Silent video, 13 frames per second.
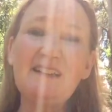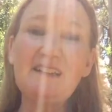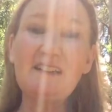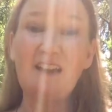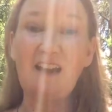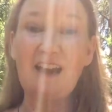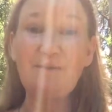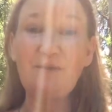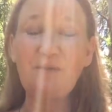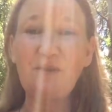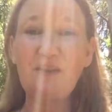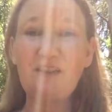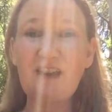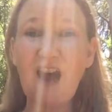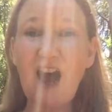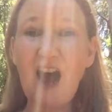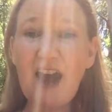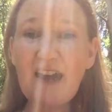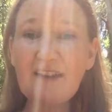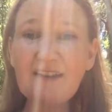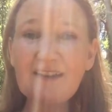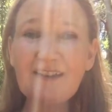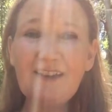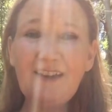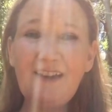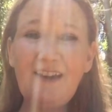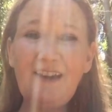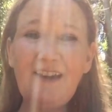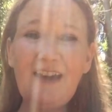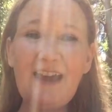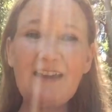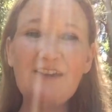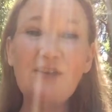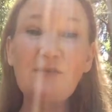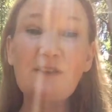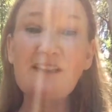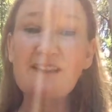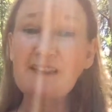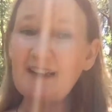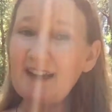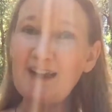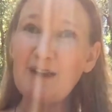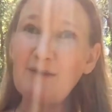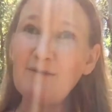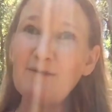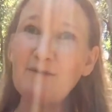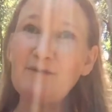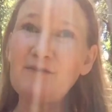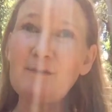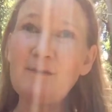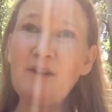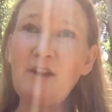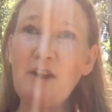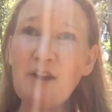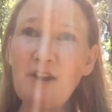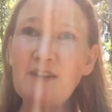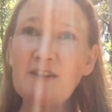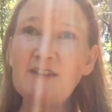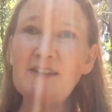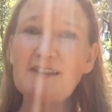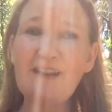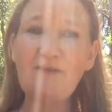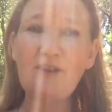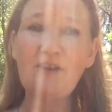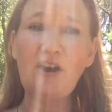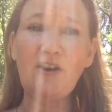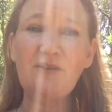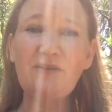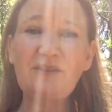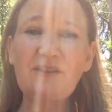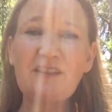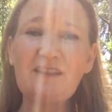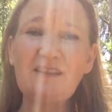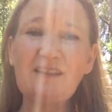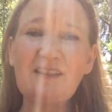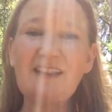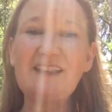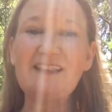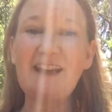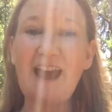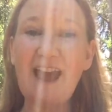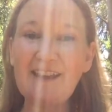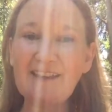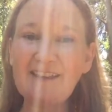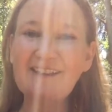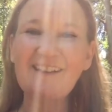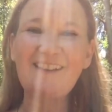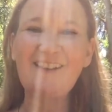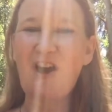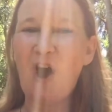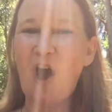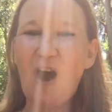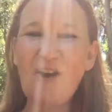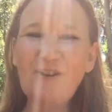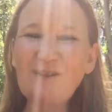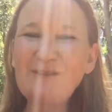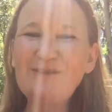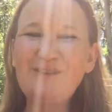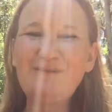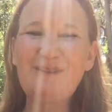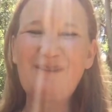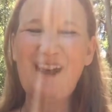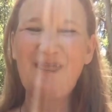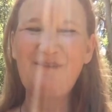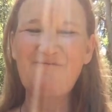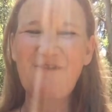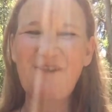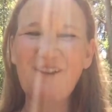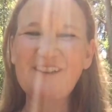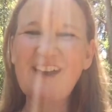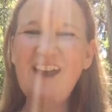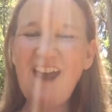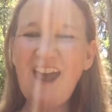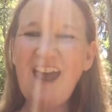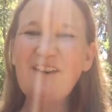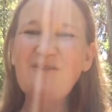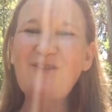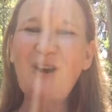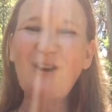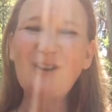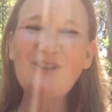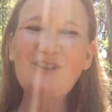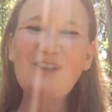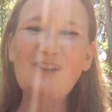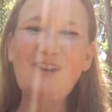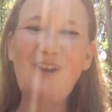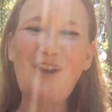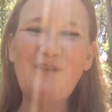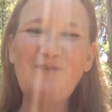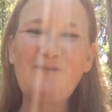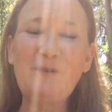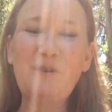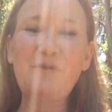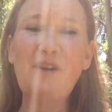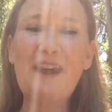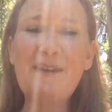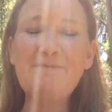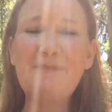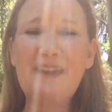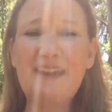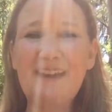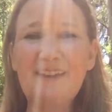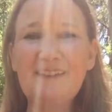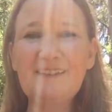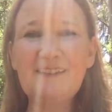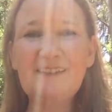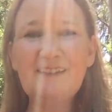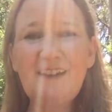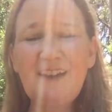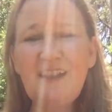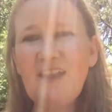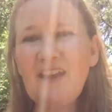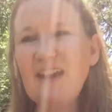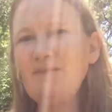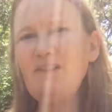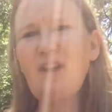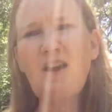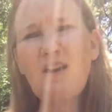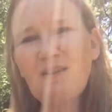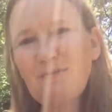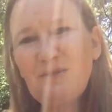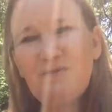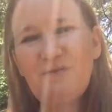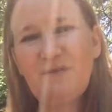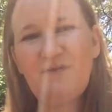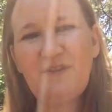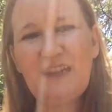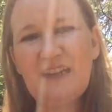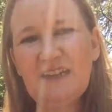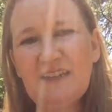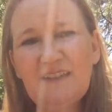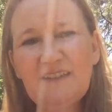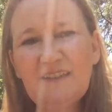in alignment with the tides, and to receive from the Earth's 7 oceans, the sands and the coral from around the world, and of course to learn from the great beings that have long been revered